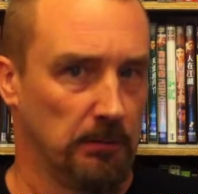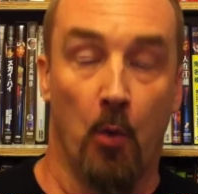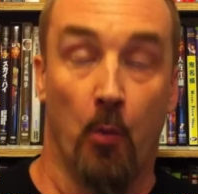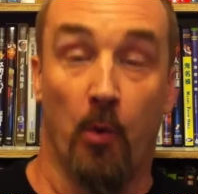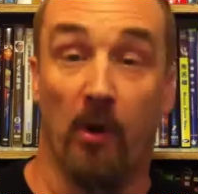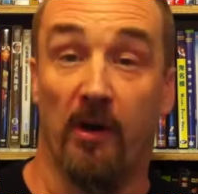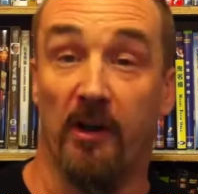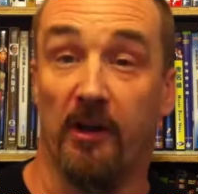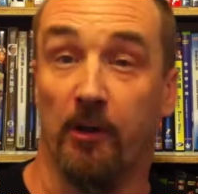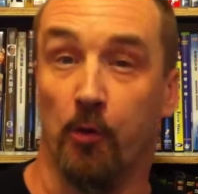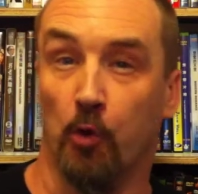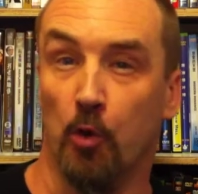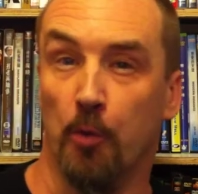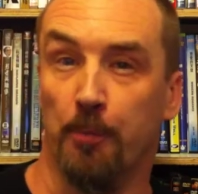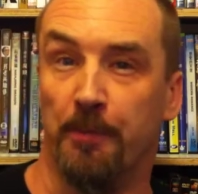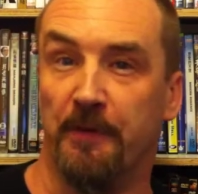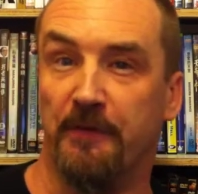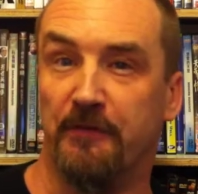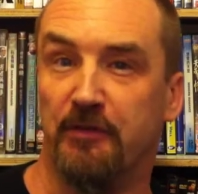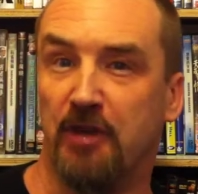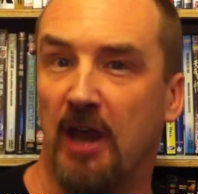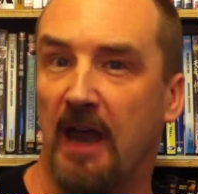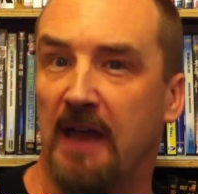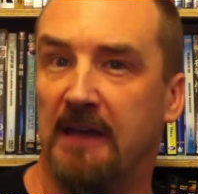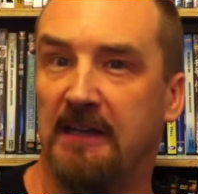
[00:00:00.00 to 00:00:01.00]
where a group
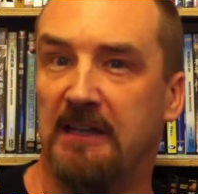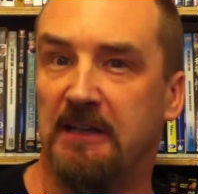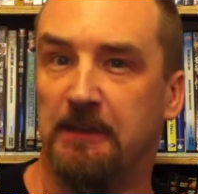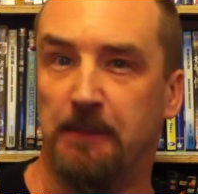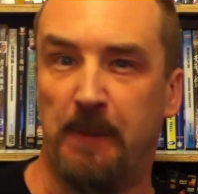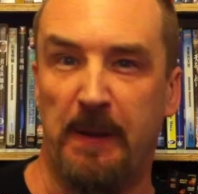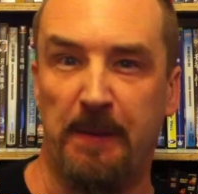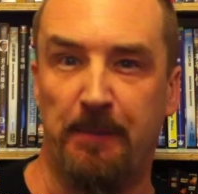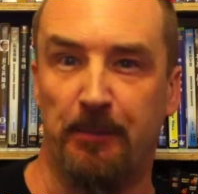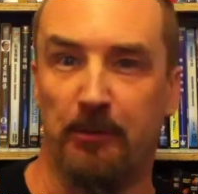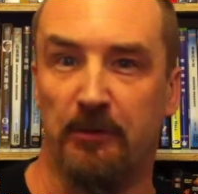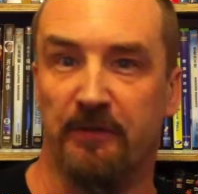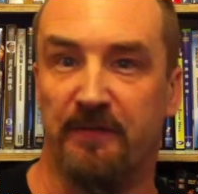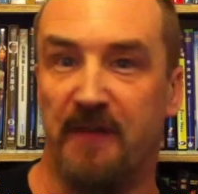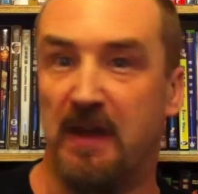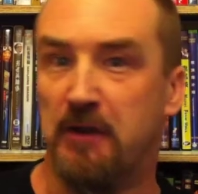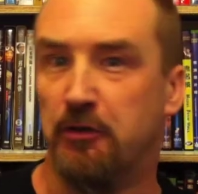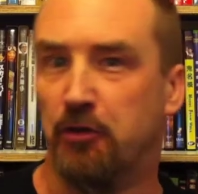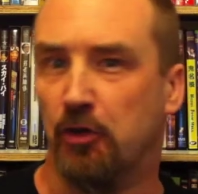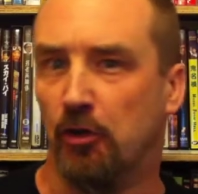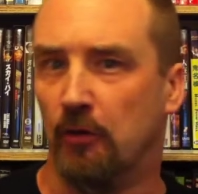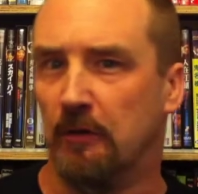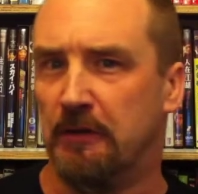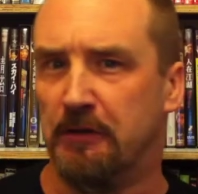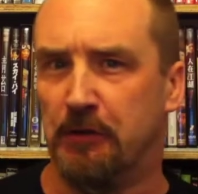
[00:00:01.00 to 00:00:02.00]
of Chinese people
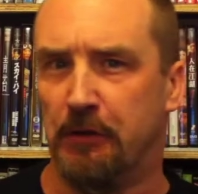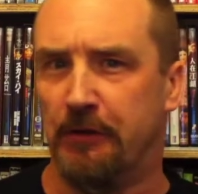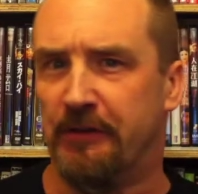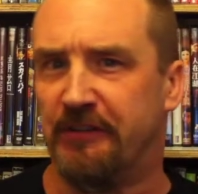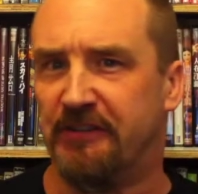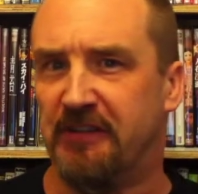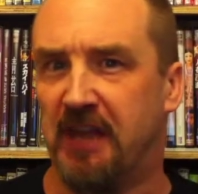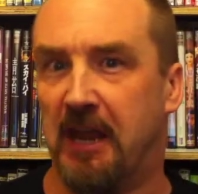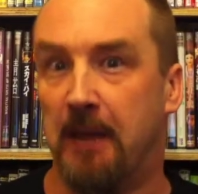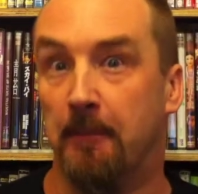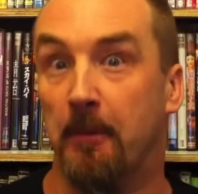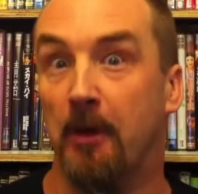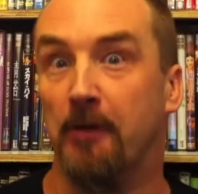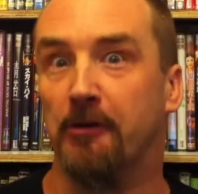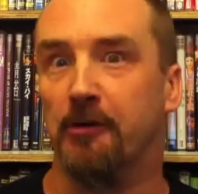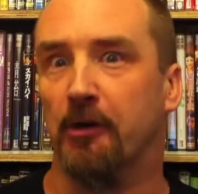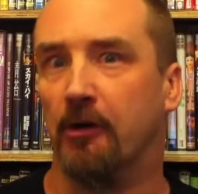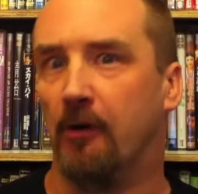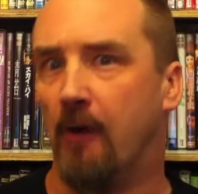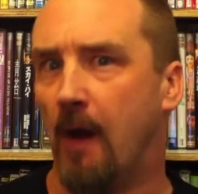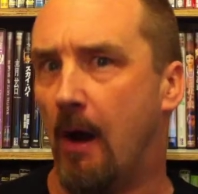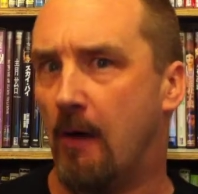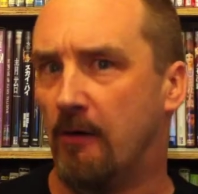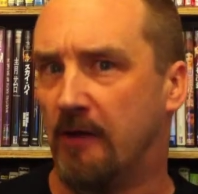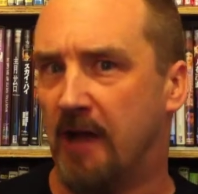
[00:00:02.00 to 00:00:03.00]
venture into the same
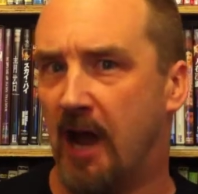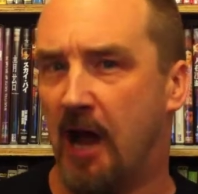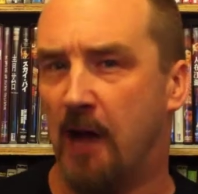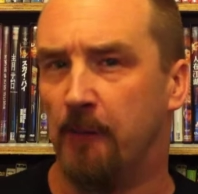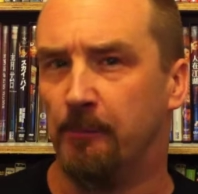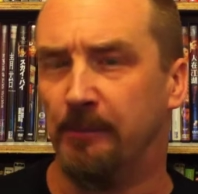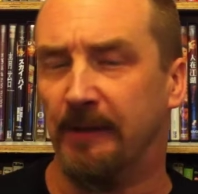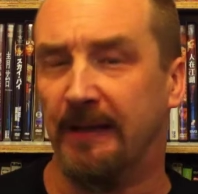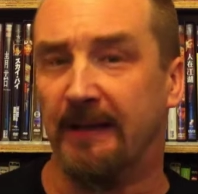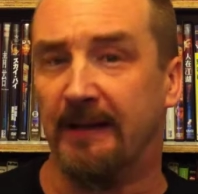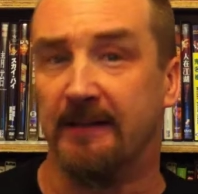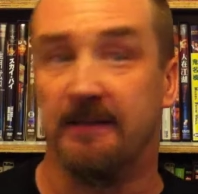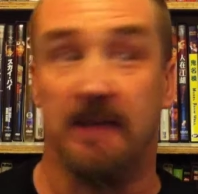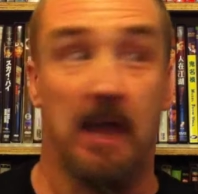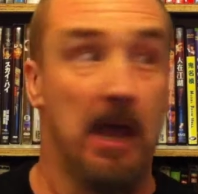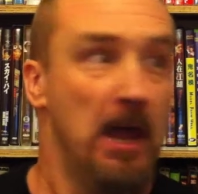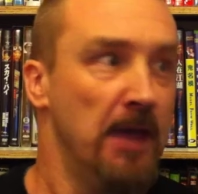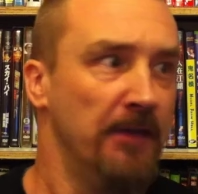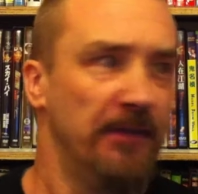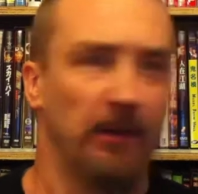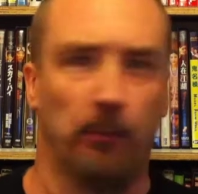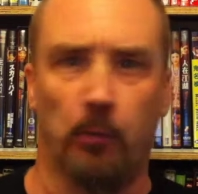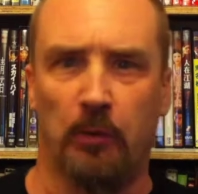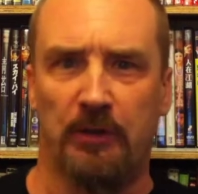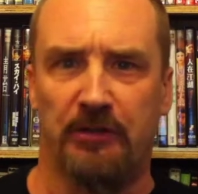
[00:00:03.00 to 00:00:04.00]
underground complex
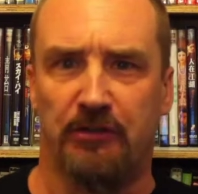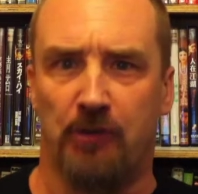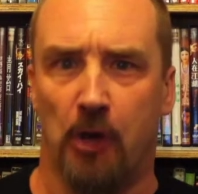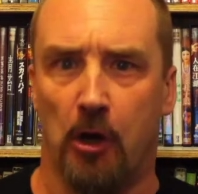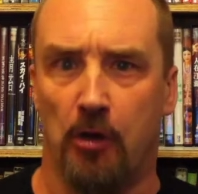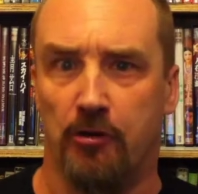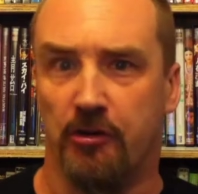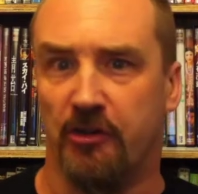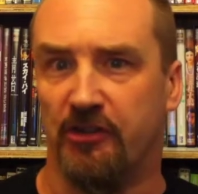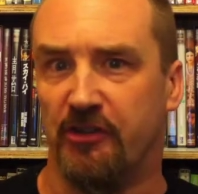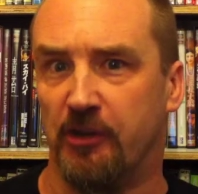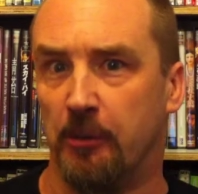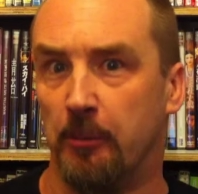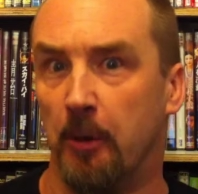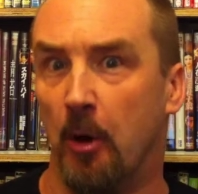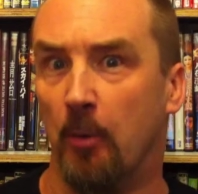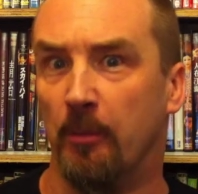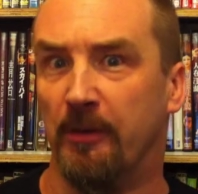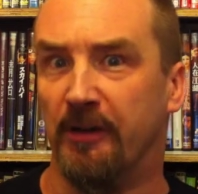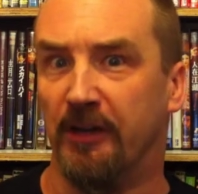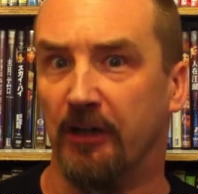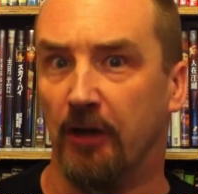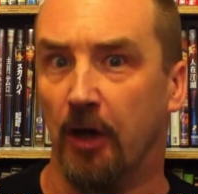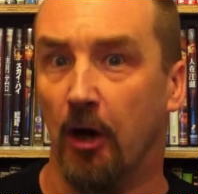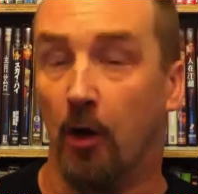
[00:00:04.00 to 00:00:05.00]
that we saw just a
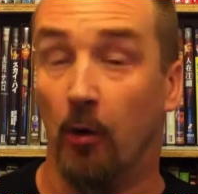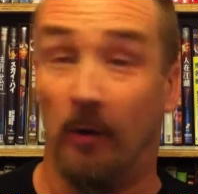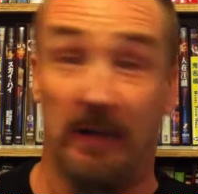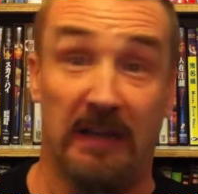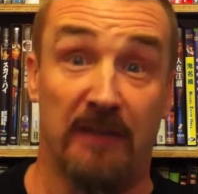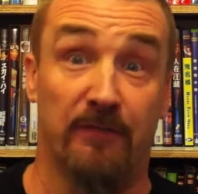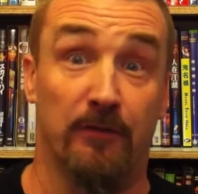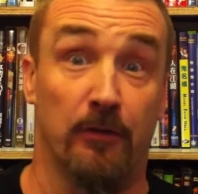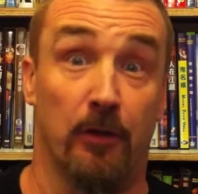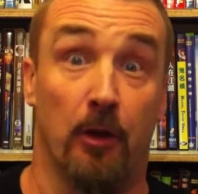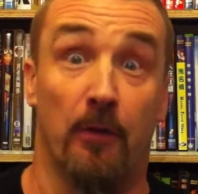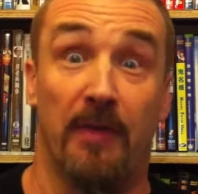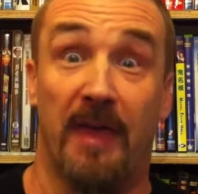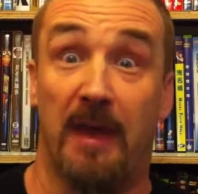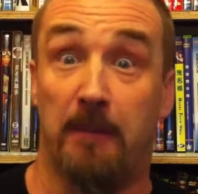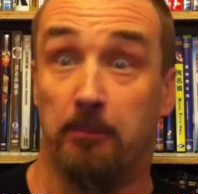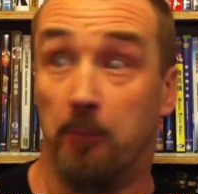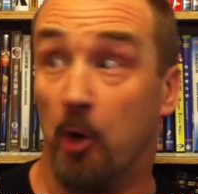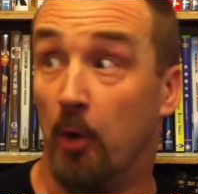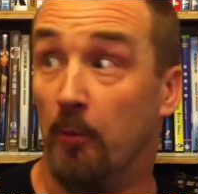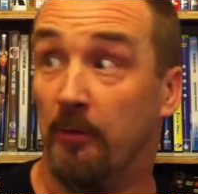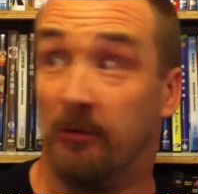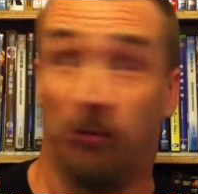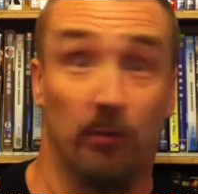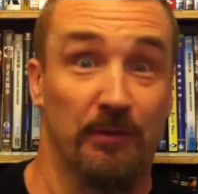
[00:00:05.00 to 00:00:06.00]
moment ago, even though that
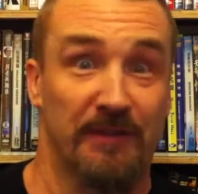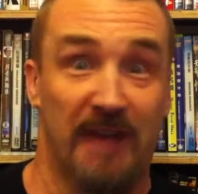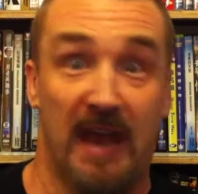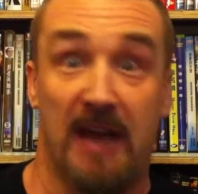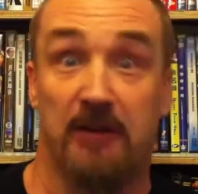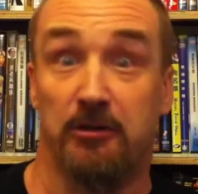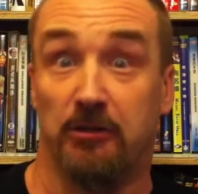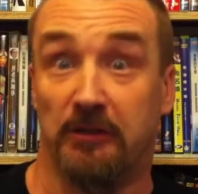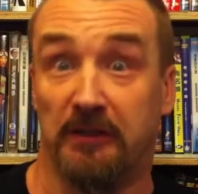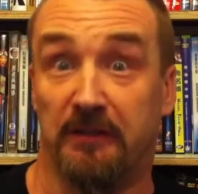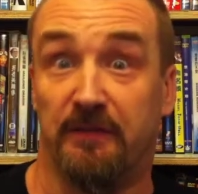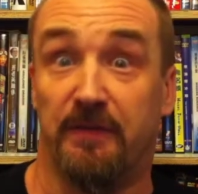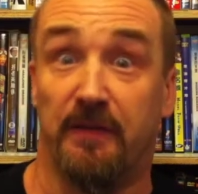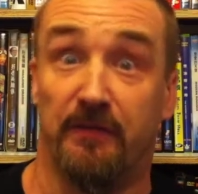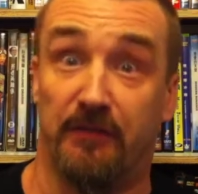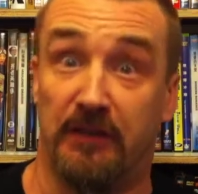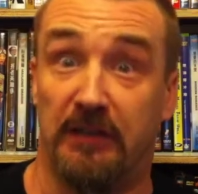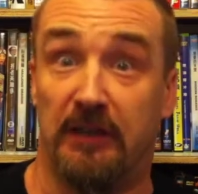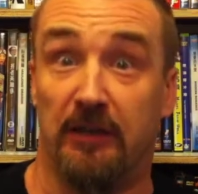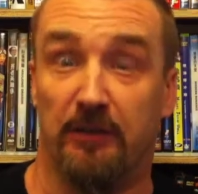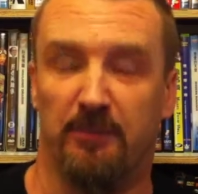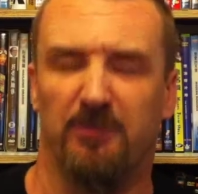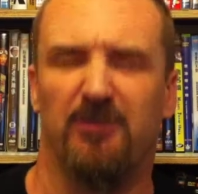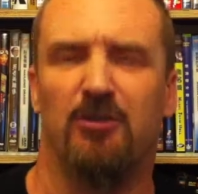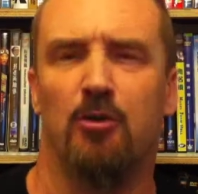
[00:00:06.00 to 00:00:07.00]
moment was actually 50
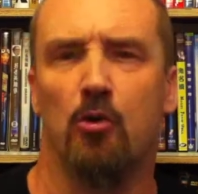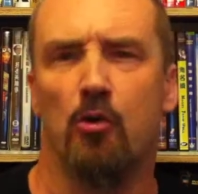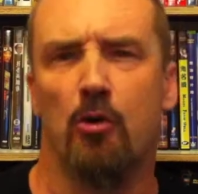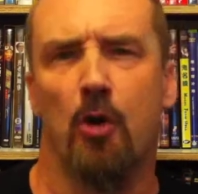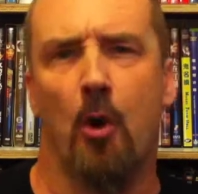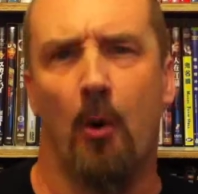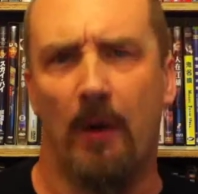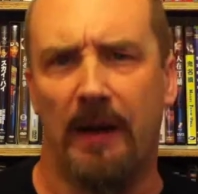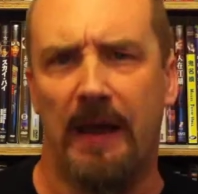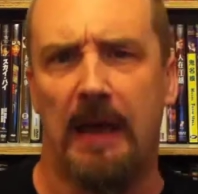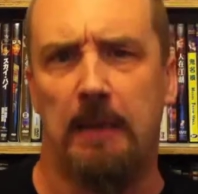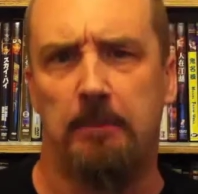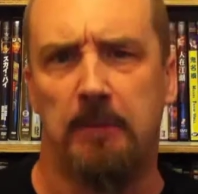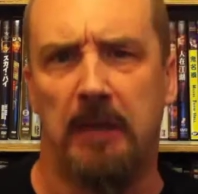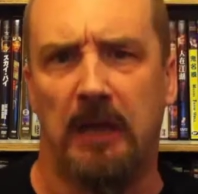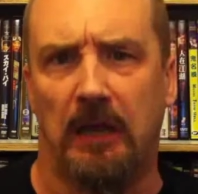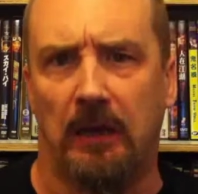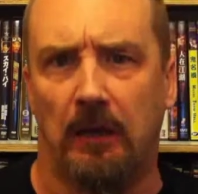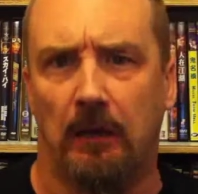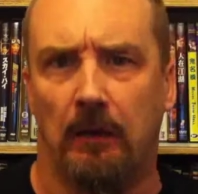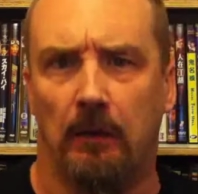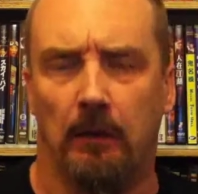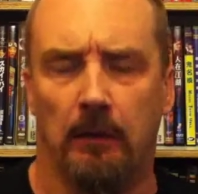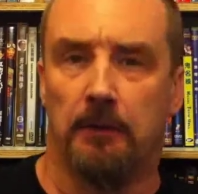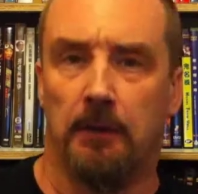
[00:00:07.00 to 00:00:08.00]
years. You know what I mean.